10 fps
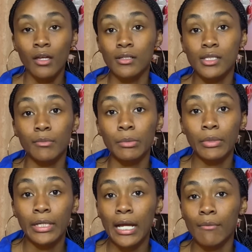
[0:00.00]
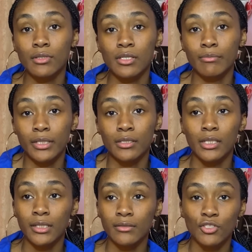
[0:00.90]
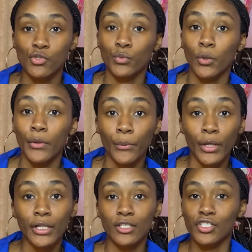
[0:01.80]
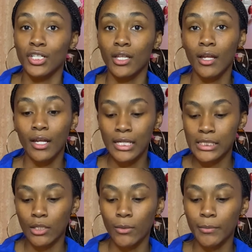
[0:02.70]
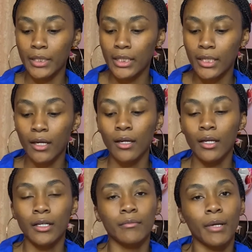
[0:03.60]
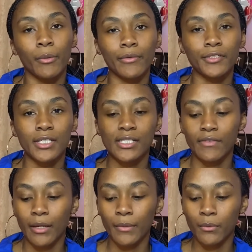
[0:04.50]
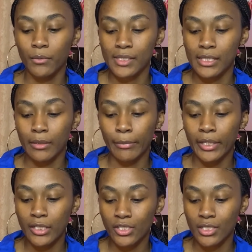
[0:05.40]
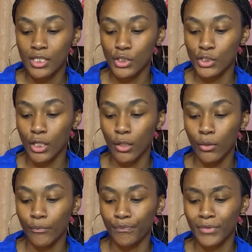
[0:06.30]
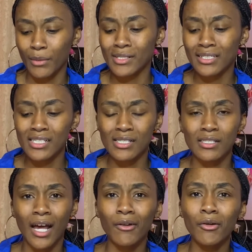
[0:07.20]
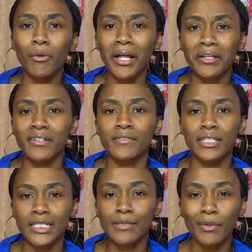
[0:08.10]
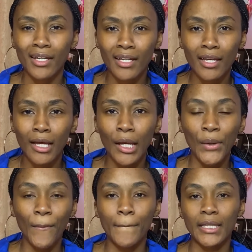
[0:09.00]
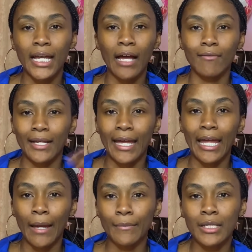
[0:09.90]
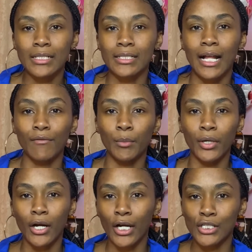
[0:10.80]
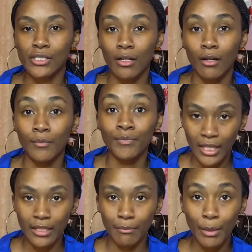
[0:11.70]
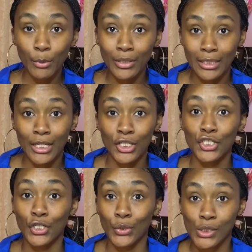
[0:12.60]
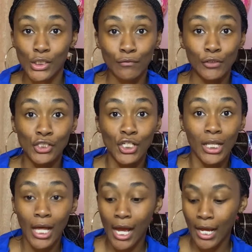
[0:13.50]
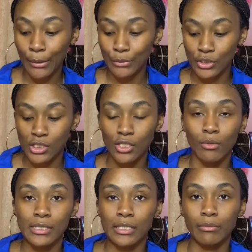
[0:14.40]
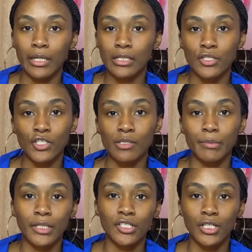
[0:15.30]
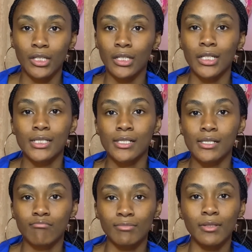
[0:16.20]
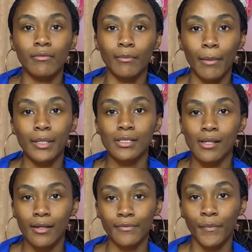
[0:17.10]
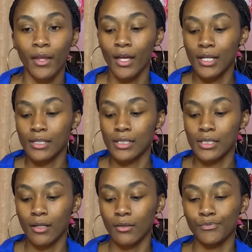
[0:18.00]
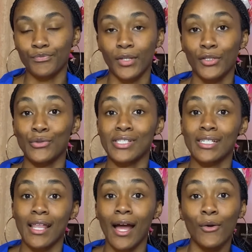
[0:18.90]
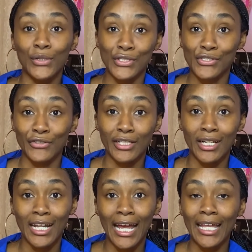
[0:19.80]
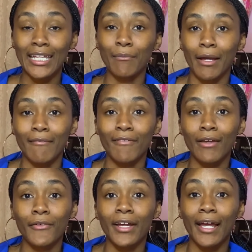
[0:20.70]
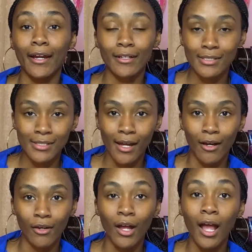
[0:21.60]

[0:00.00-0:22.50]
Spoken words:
summer break, I was just big chilling, just going to work, chilling. So me, my boyfriend and his family, we went to the beach. And so it was like this, I don't know how to even explain it, but they have like hammocks and they have a bar. So the memory that I chose for July was just going to the beach and just big chilling and just living my best life. So you see that on the screen. And then my favorite hairstyle.